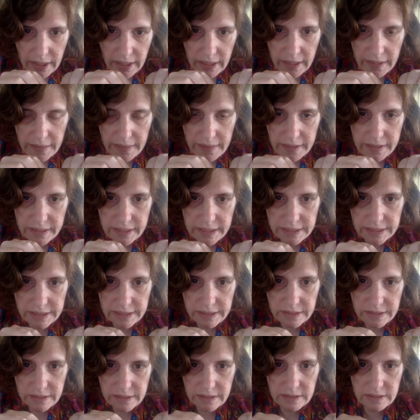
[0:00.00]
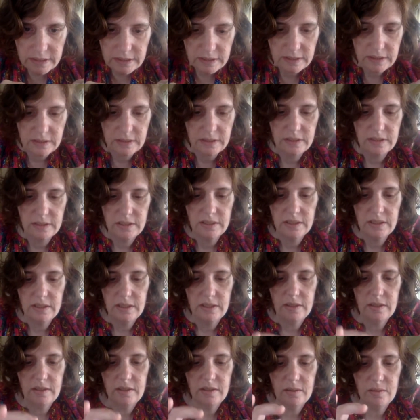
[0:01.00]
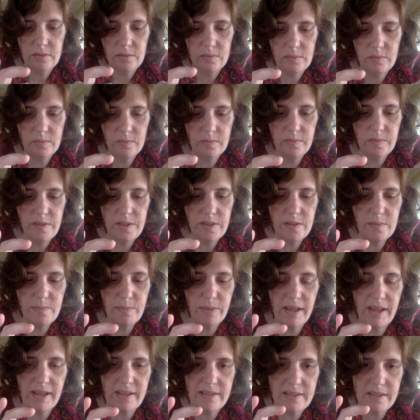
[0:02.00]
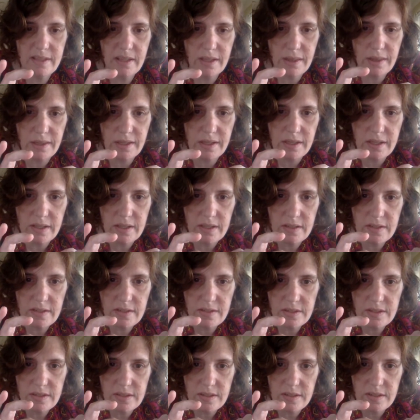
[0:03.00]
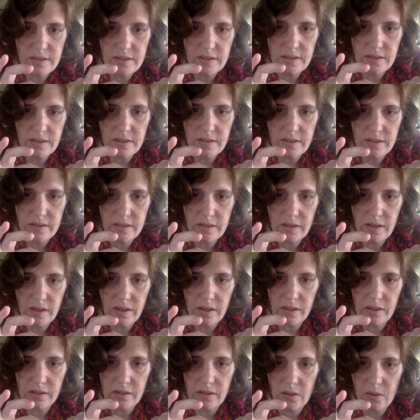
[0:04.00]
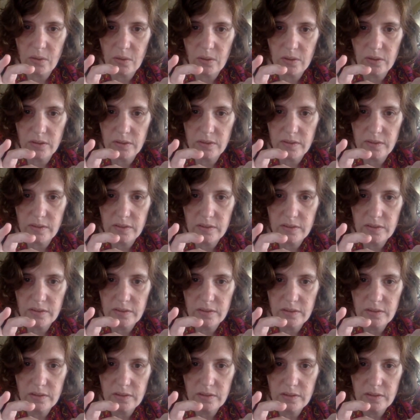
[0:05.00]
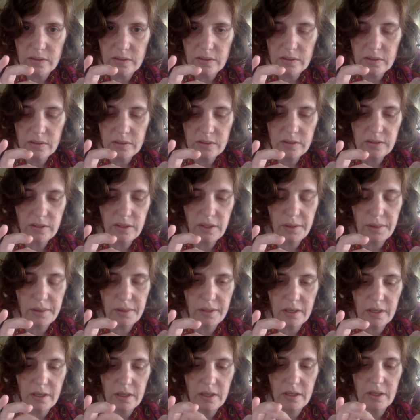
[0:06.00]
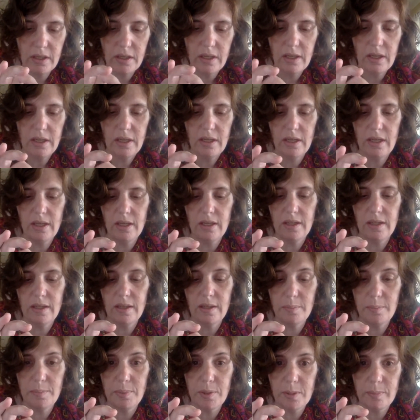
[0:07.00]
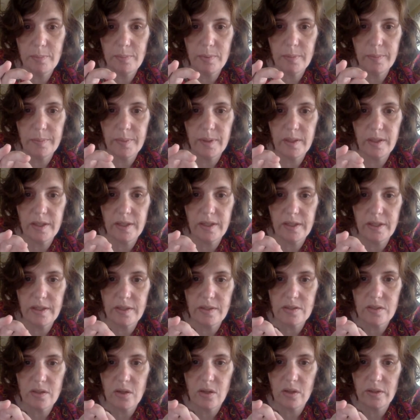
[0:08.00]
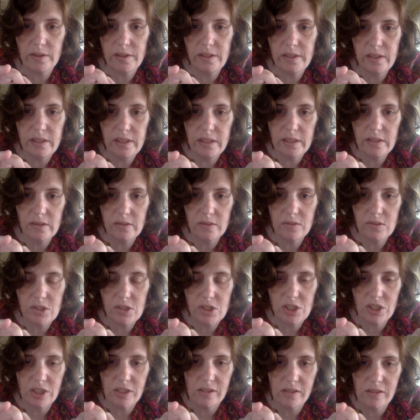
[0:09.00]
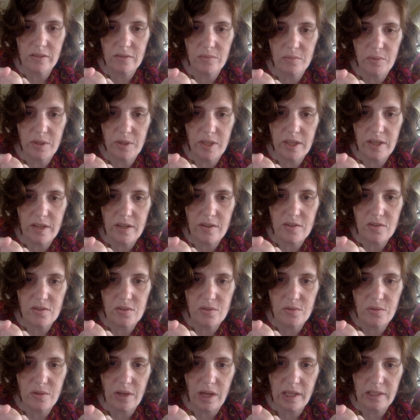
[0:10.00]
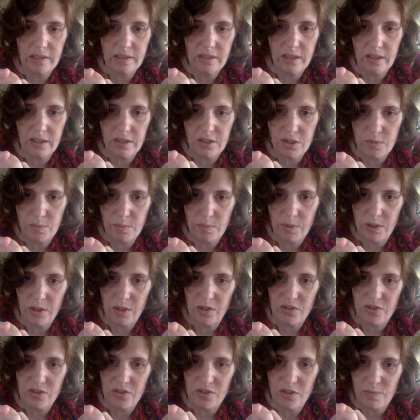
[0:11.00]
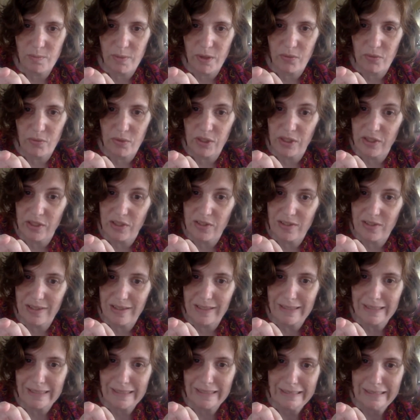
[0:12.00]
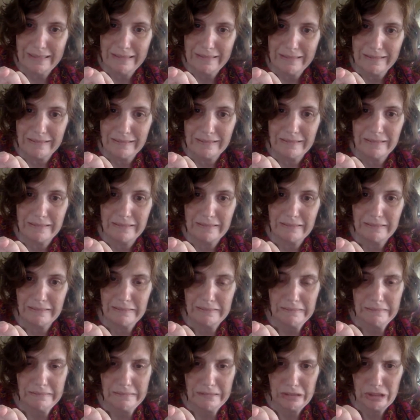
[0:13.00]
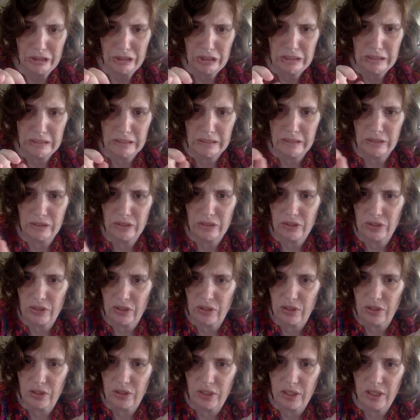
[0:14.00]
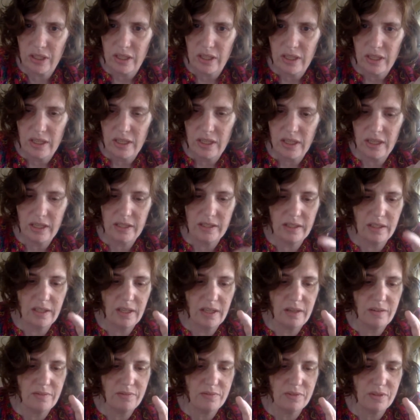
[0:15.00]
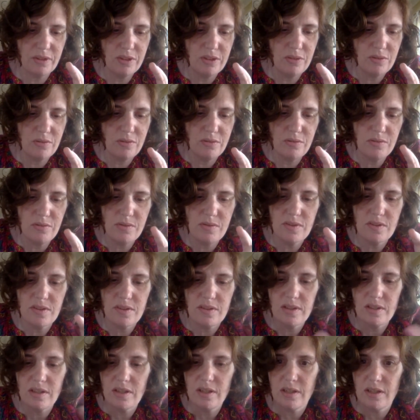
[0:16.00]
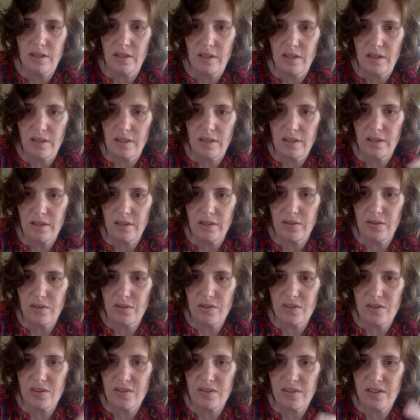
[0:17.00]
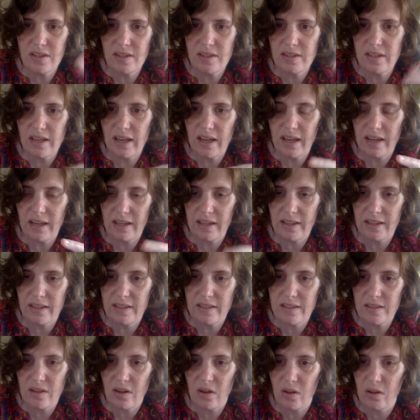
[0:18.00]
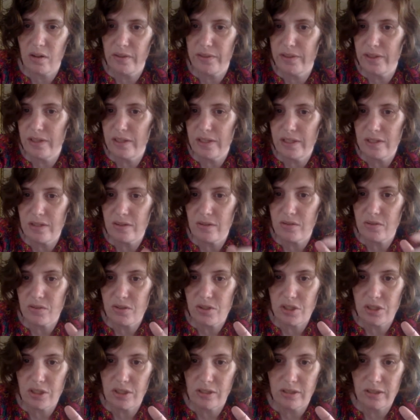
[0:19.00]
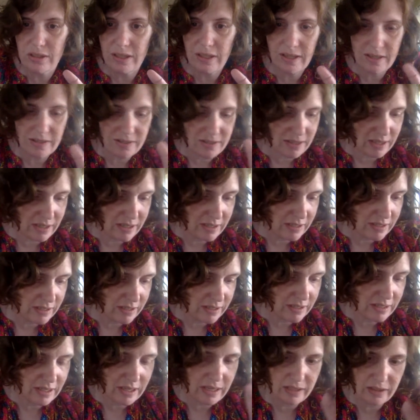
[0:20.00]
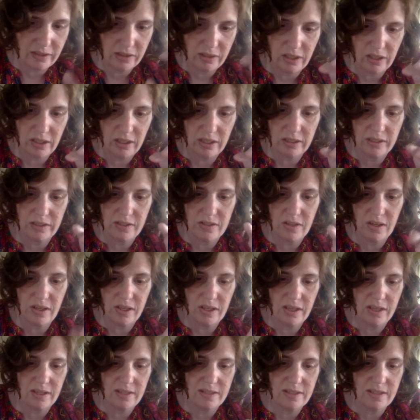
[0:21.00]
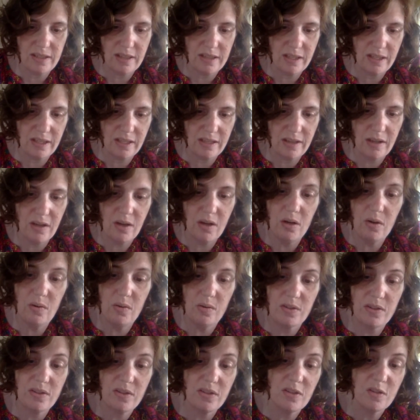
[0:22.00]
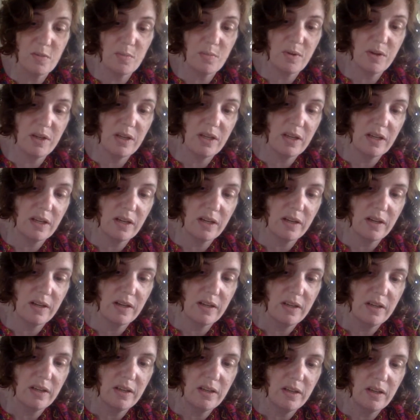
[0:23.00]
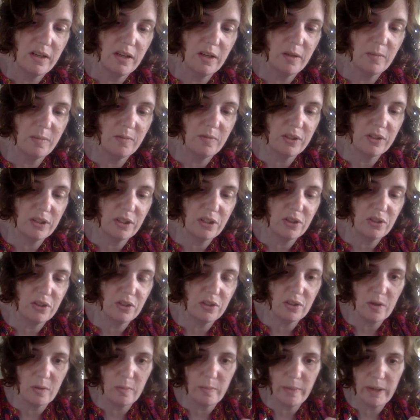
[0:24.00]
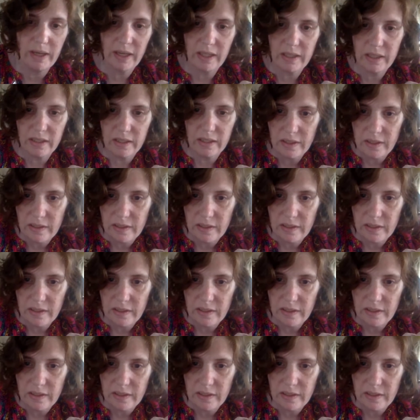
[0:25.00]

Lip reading: And then these plastic things are called nothing. And then the purple part is called the needle shield wings. Do not touch because this may release the needle shield early. And then after use, there is a zigzag that's called the needle shield extended and locked. I guess it's the spring here. Hopefully it'll go back.